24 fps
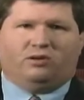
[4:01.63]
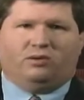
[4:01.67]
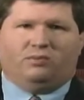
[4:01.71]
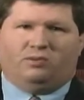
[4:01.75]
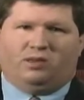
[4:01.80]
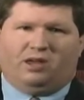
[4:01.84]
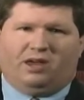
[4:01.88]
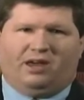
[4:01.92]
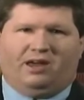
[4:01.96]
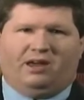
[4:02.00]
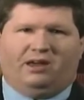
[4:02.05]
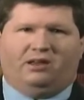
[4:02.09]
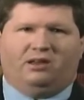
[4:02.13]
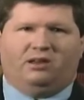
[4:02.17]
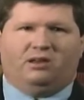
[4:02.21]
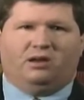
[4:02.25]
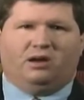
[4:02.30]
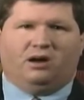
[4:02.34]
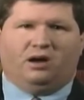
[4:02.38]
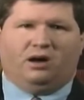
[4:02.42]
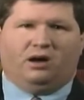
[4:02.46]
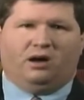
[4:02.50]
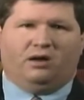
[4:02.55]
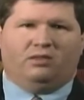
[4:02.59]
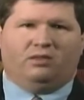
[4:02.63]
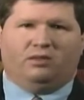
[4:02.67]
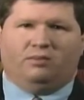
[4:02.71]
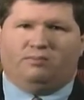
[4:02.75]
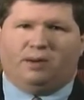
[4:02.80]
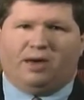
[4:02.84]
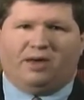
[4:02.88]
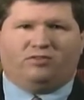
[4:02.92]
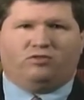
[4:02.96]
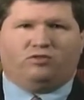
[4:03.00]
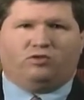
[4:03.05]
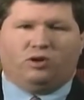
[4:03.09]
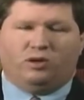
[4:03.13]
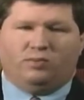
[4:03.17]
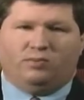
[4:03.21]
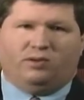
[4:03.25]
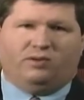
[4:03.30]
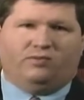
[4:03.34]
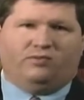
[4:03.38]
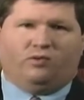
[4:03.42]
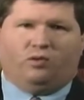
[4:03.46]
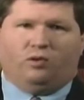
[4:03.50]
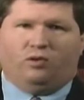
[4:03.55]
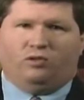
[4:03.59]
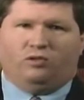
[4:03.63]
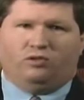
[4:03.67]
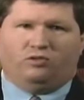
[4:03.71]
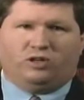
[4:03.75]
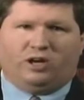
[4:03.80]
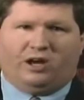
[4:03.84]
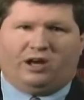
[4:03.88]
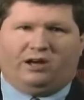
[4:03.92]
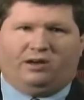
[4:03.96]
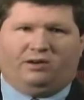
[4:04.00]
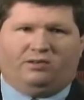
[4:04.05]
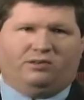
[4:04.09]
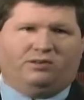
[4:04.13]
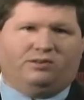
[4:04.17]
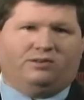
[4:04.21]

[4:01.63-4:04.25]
obtain the best treatment for their child.